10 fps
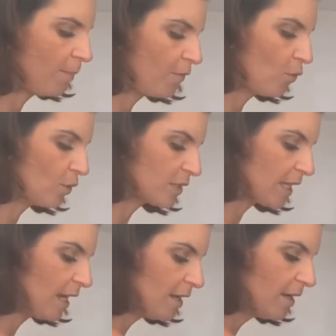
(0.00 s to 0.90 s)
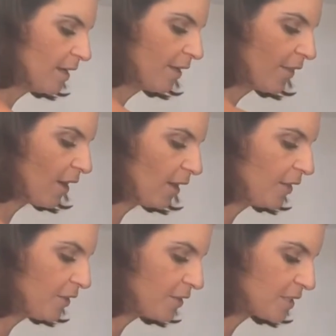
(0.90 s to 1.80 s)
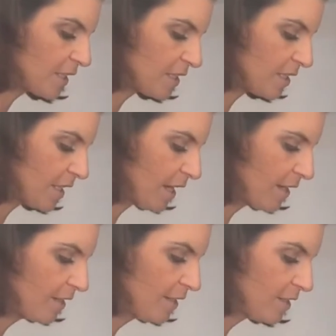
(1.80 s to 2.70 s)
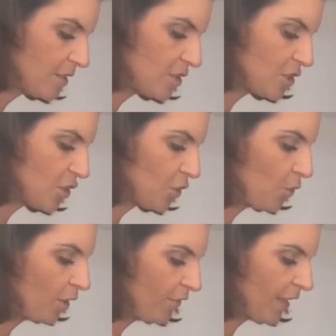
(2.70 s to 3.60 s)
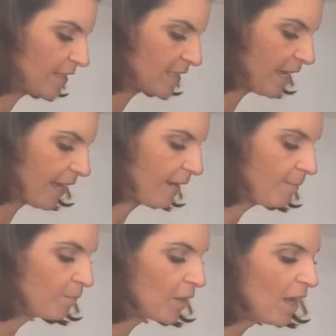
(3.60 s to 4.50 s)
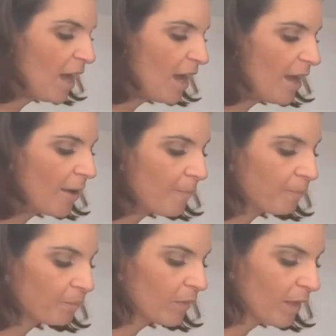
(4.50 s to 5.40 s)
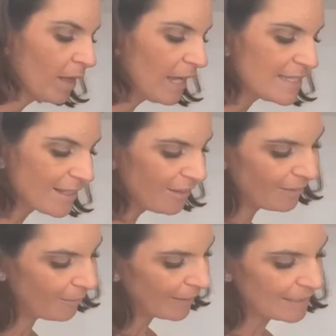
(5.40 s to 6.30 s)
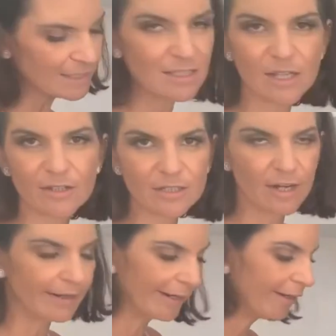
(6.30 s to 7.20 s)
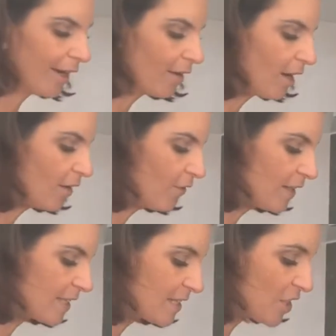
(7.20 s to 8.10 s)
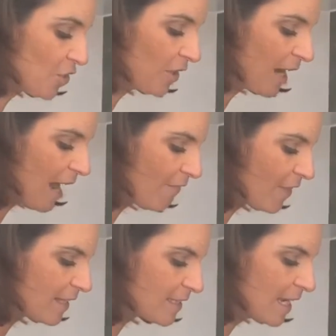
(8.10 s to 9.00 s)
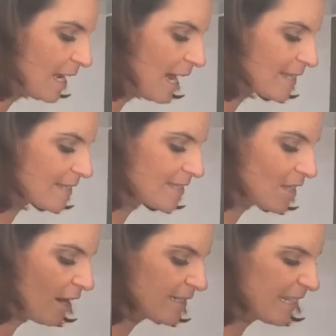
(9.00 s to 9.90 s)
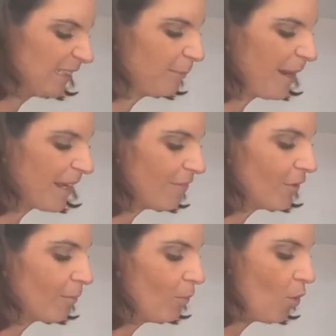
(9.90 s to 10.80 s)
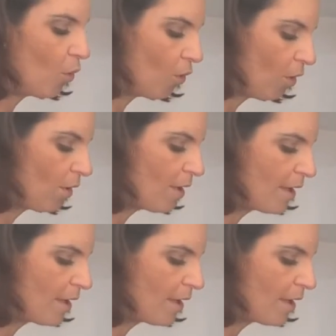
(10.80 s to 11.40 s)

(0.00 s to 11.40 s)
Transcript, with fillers: of water that I'll use just to stew all of this in. Um, is, I mean, this is so stunning. Look how colourful this is. So you could have this as a side dish, make even more